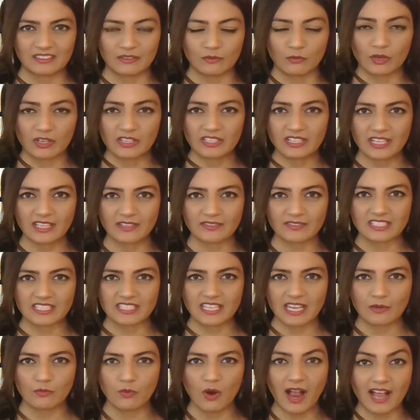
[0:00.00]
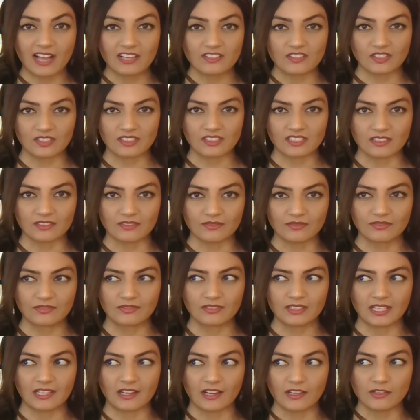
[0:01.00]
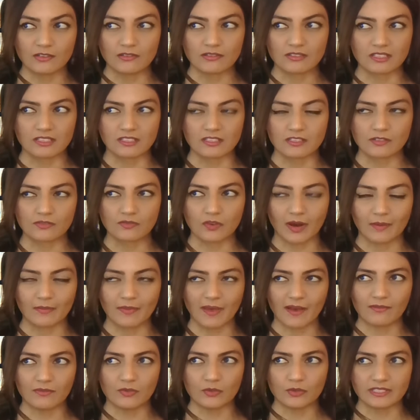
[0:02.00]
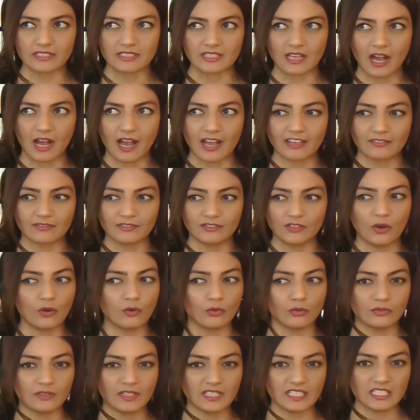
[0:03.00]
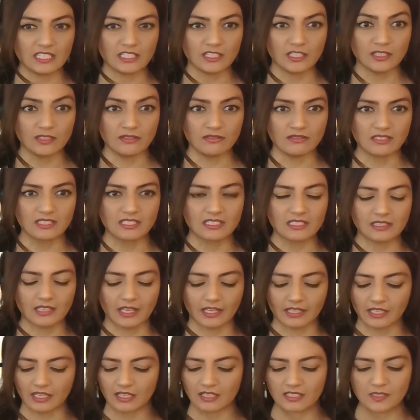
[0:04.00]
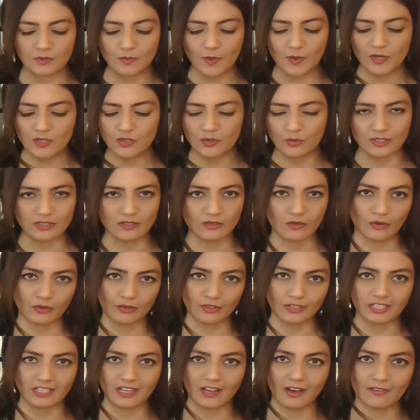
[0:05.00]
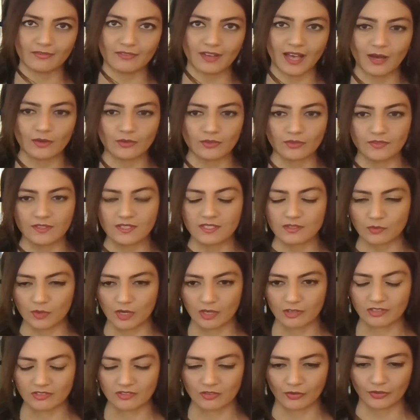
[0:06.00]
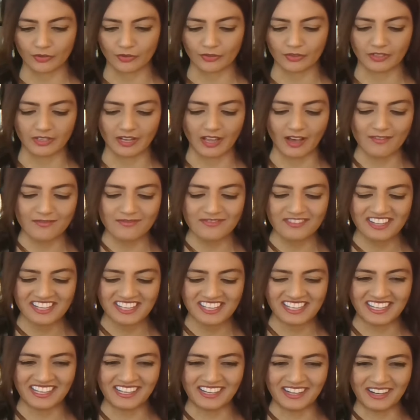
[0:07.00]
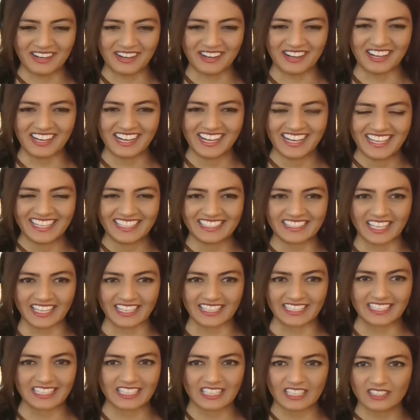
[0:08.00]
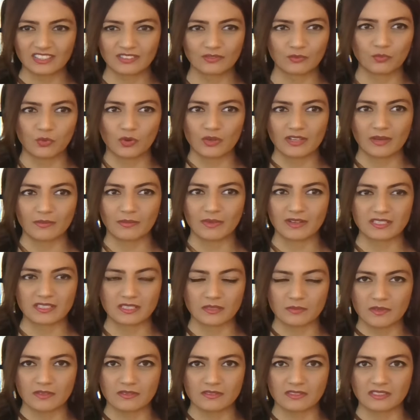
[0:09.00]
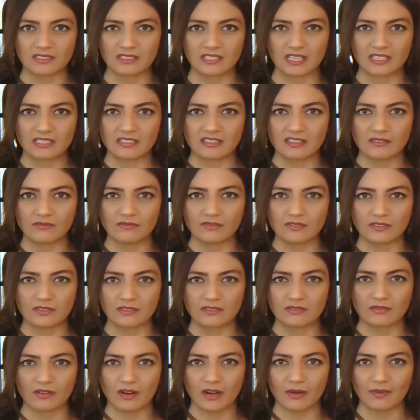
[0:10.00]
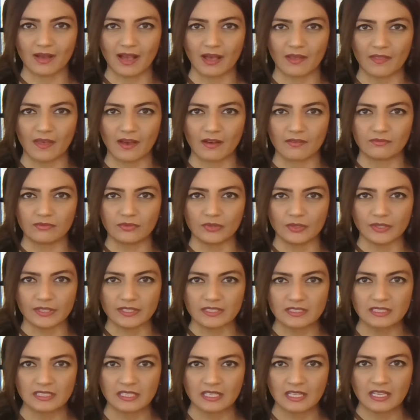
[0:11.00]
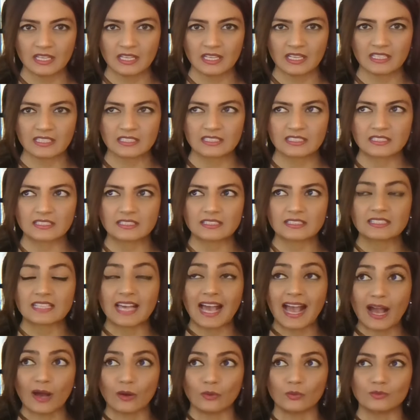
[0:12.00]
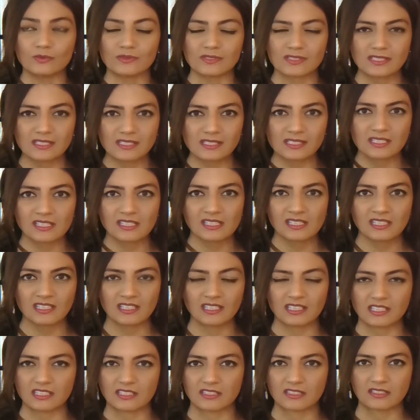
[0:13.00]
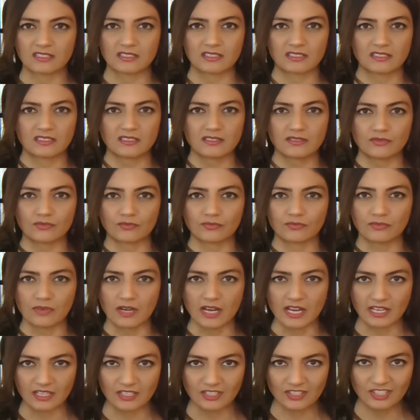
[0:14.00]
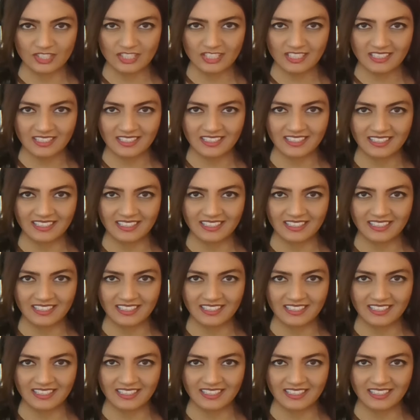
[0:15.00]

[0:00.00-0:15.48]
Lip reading: what can I even say, what adjective can I use to describe that voice that I have not already used? Like, special is not good enough, out of this world is not good enough, like, what am I supposed to say to even describe how that voice sounds? It's just rich,